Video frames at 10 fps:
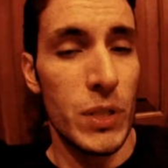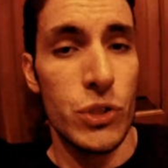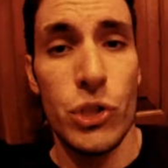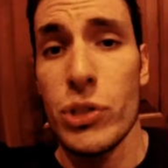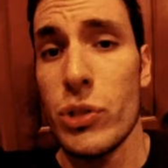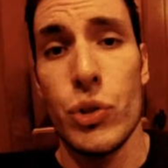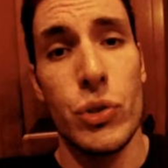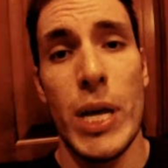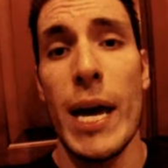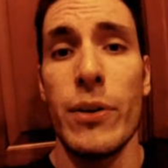just a
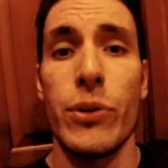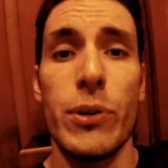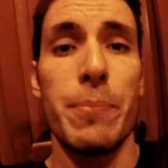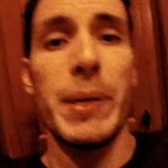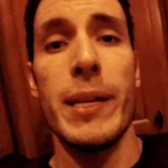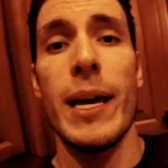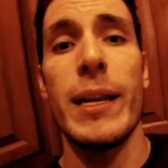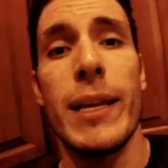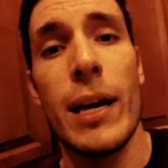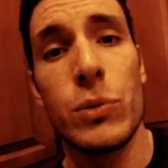standard
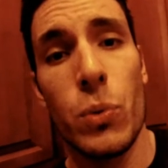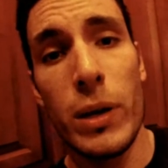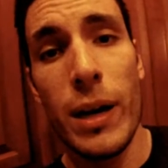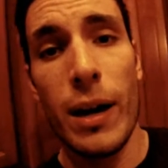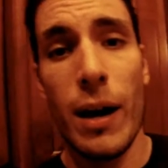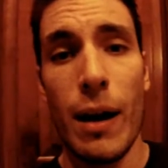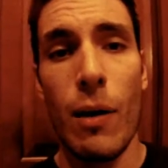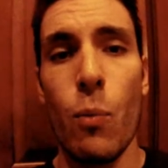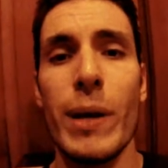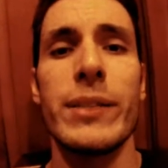P90X workout.
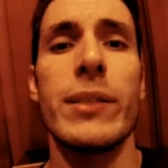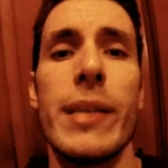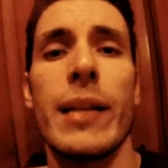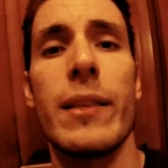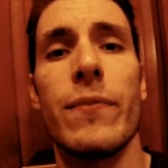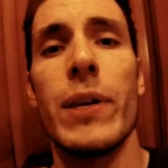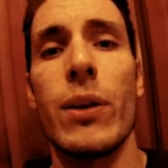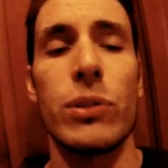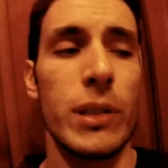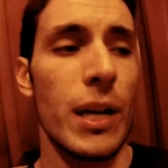I'll wait till the end of the
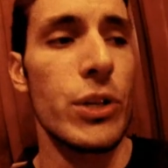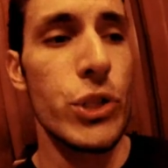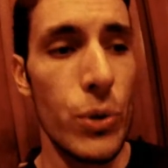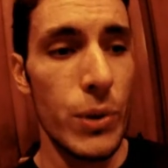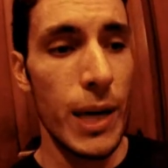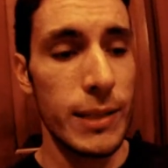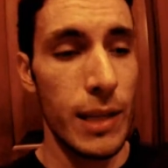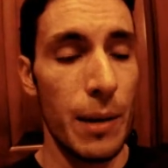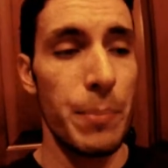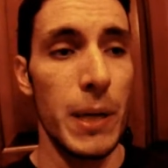videos to kind of show you guys
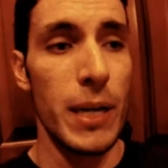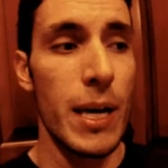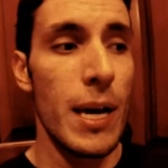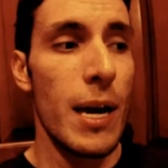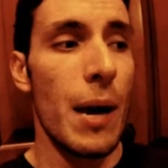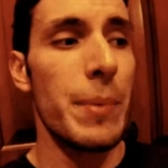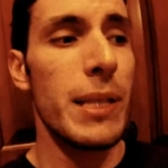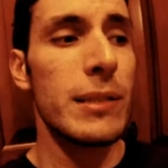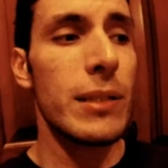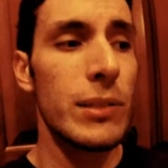that. But I mean,
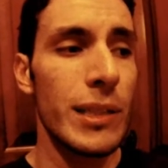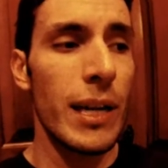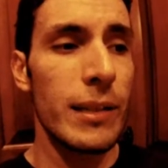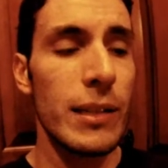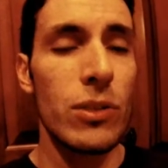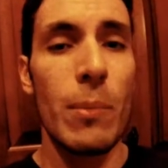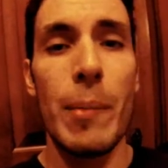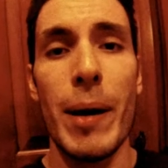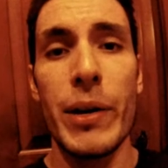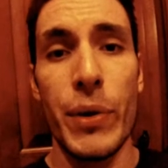that's the kind of things that are on my
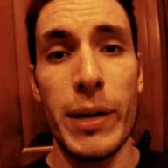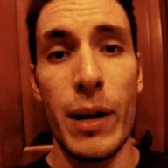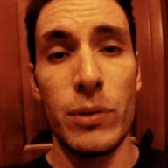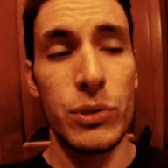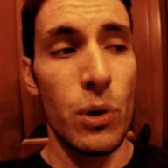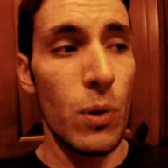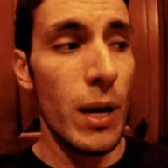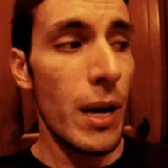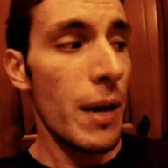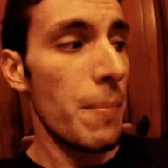mind right now. So
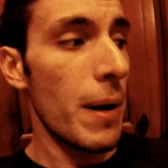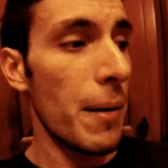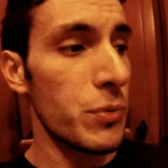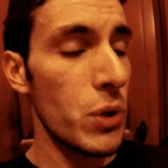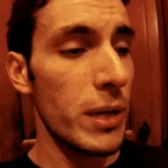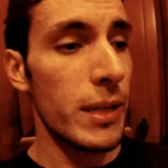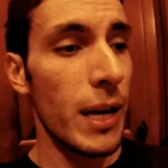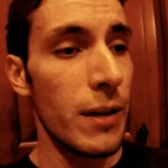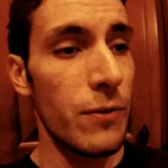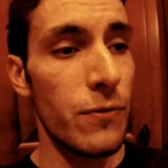I'm trying to
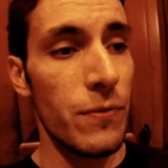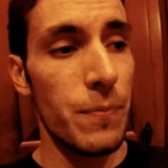kind of